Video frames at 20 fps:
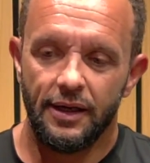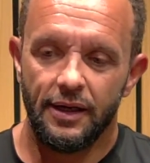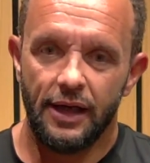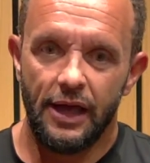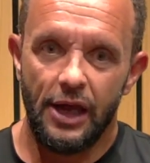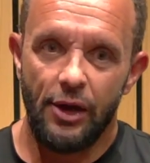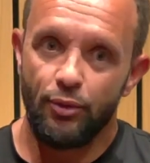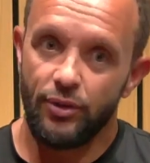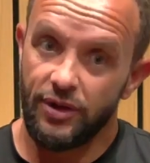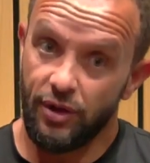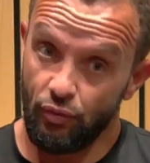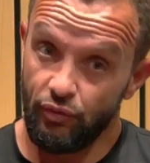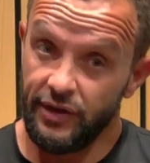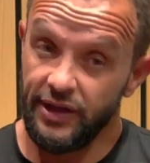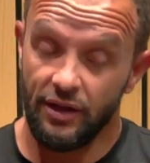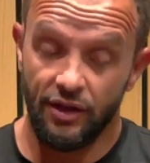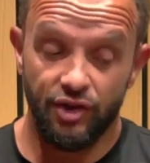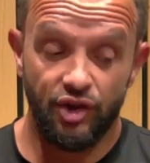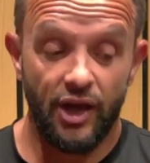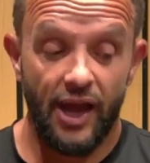It was a
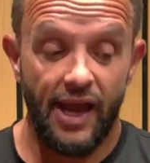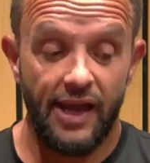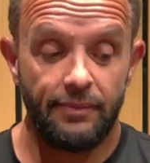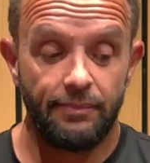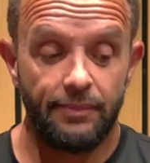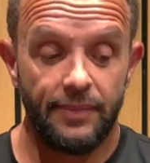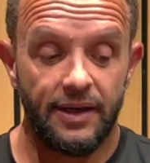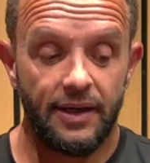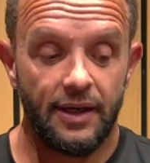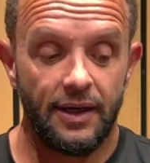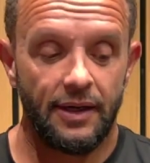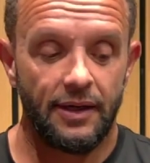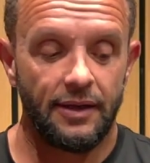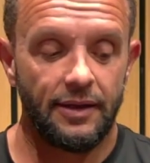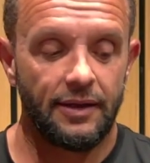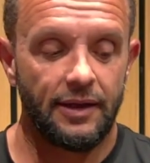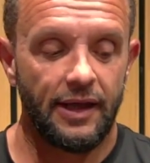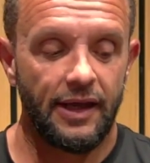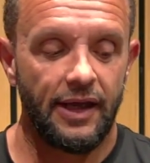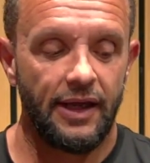real shame
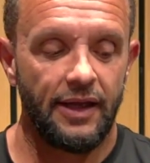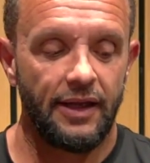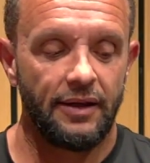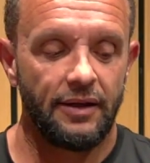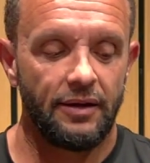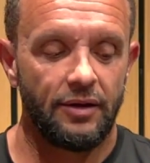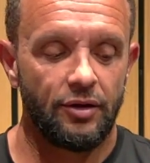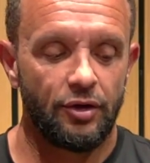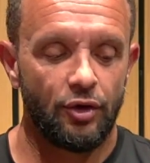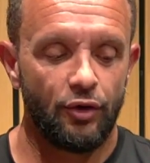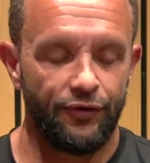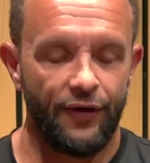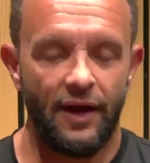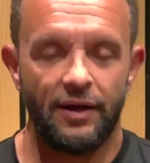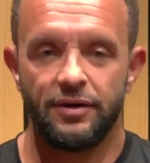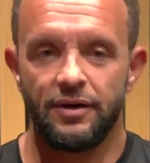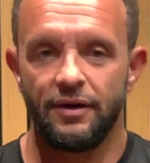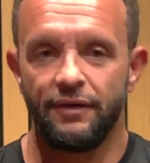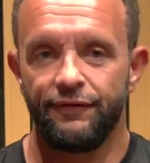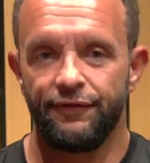because in
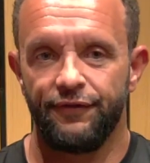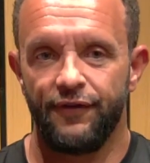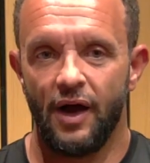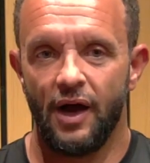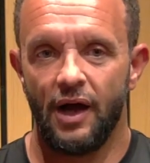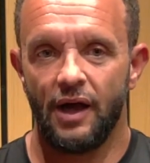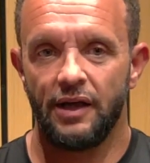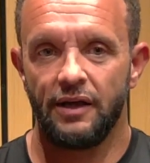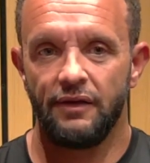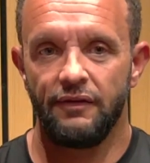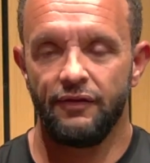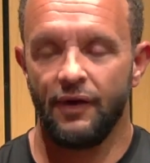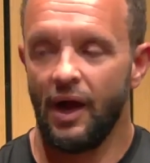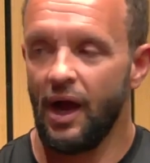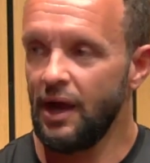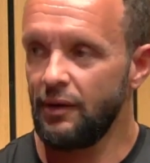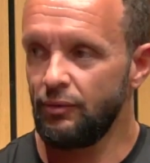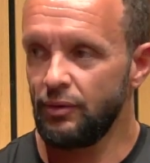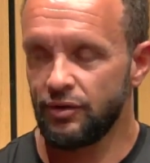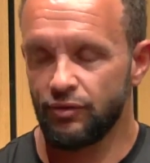2005
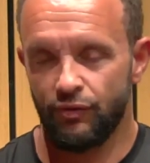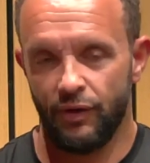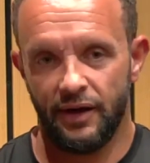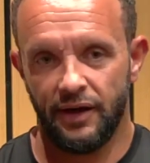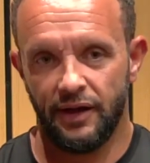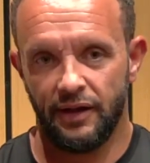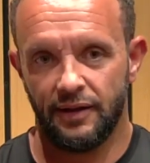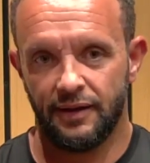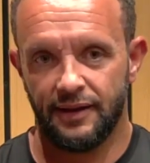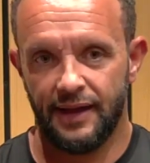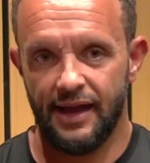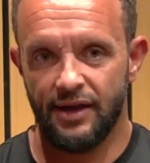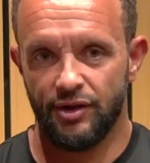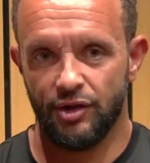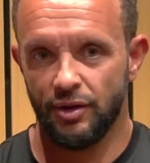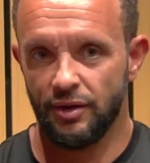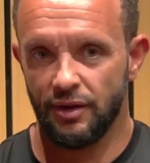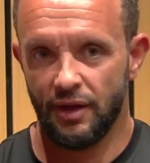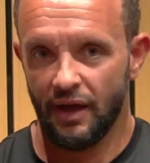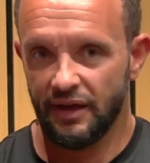I was running
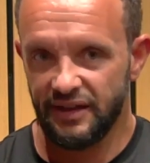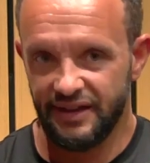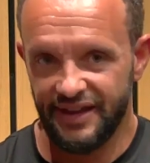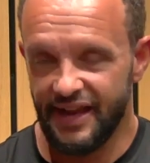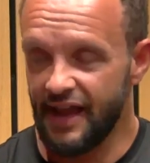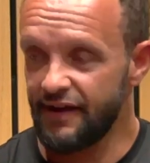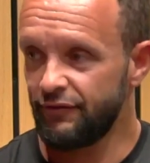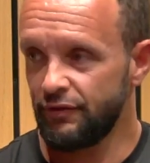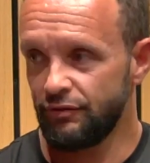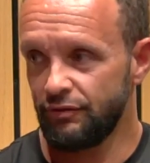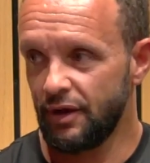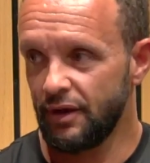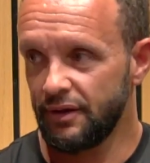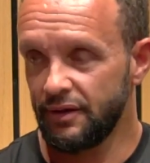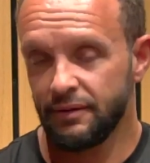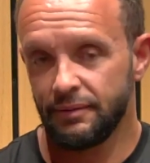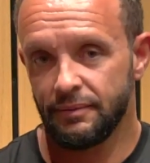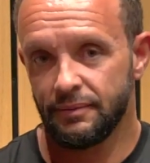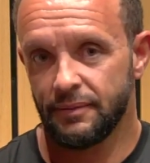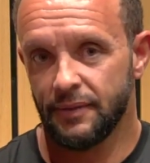sessions I'd never run.
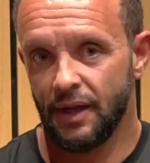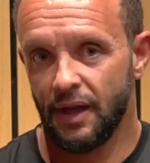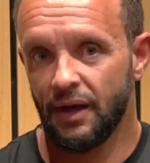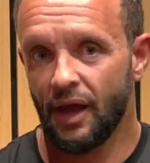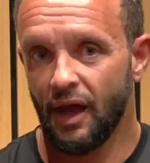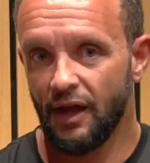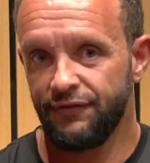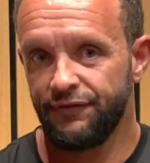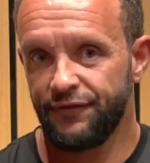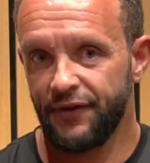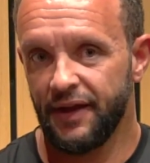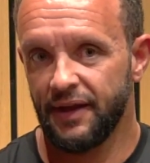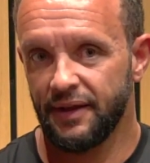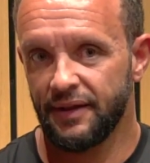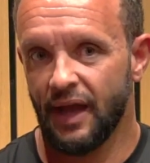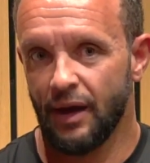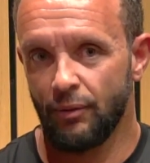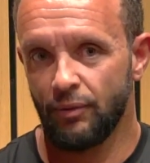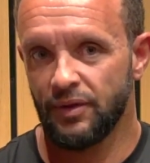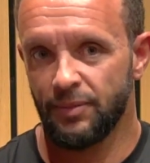And I think
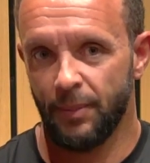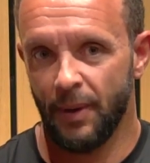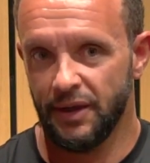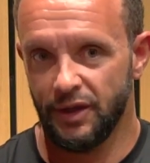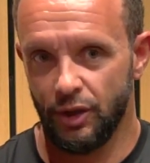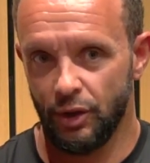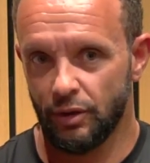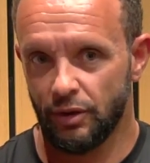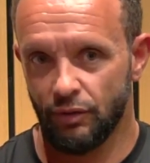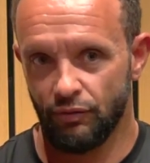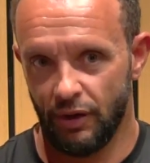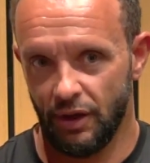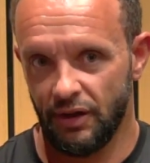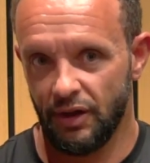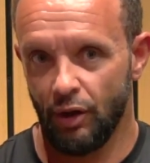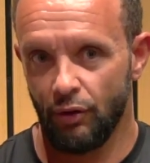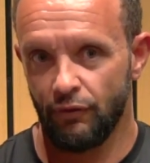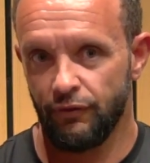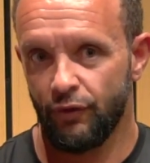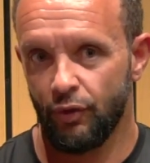that was my year to run
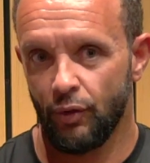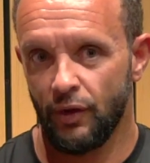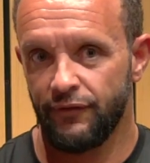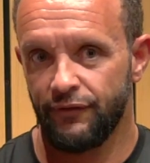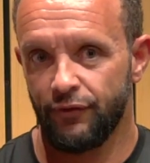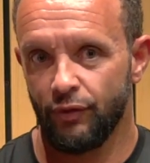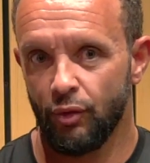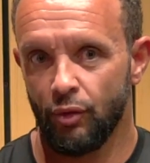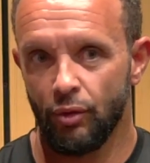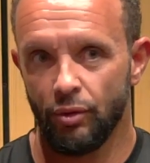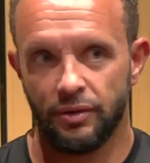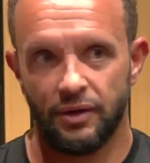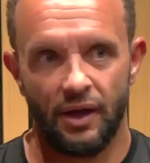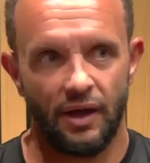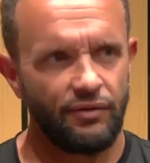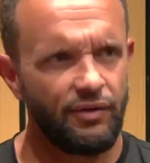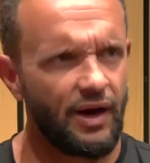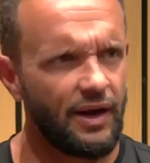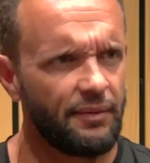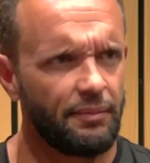low 44s. I
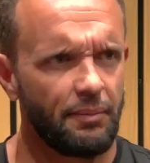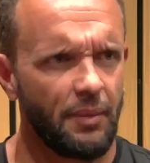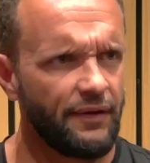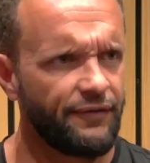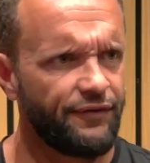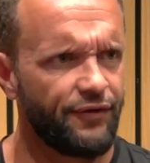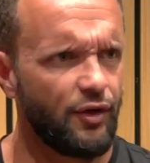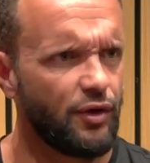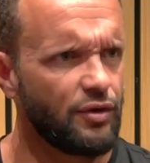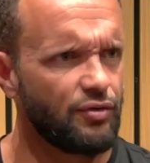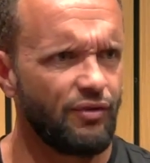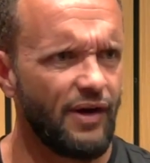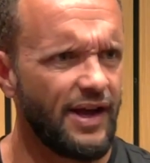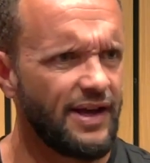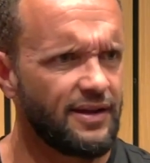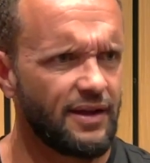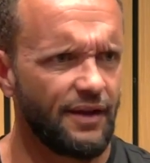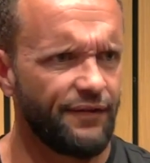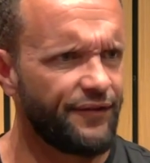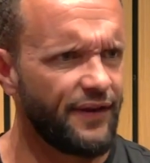ran my first
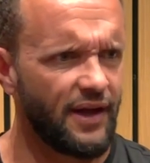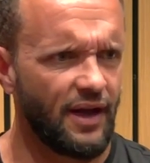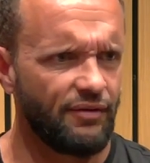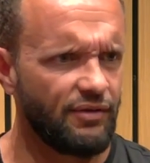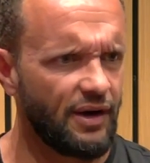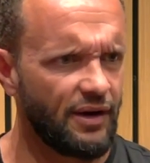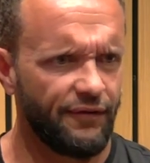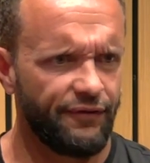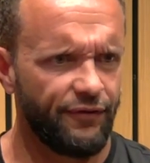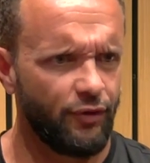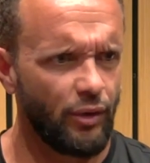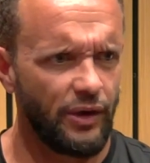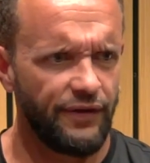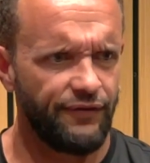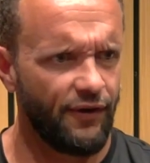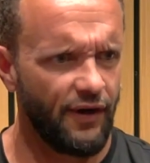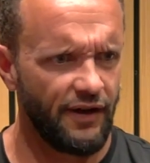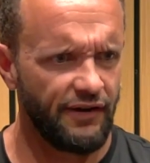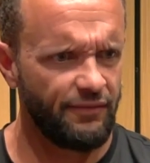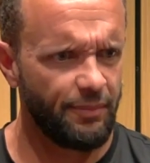race, I think I ran a
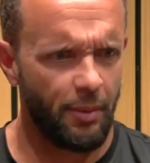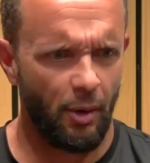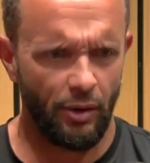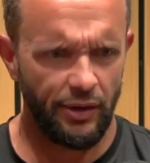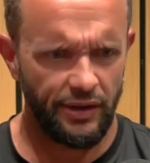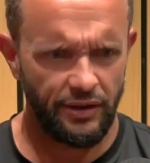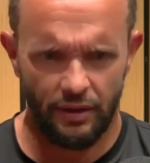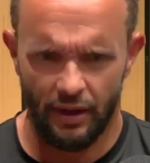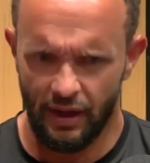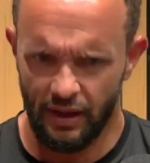45 point,